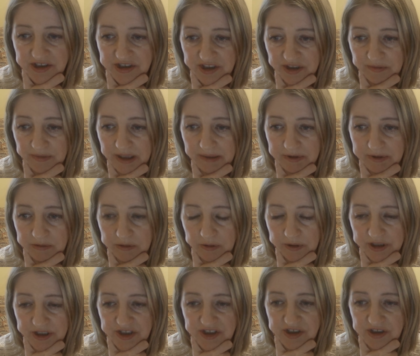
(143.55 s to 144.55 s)
So maybe we
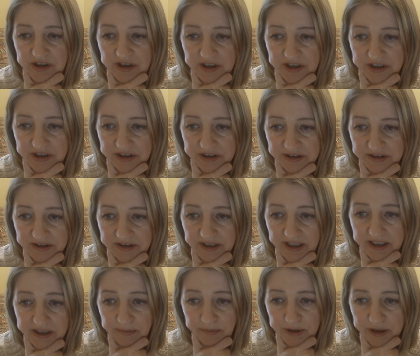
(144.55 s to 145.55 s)
want to start
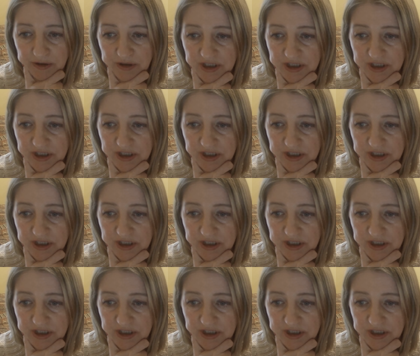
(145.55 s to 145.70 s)
at a blue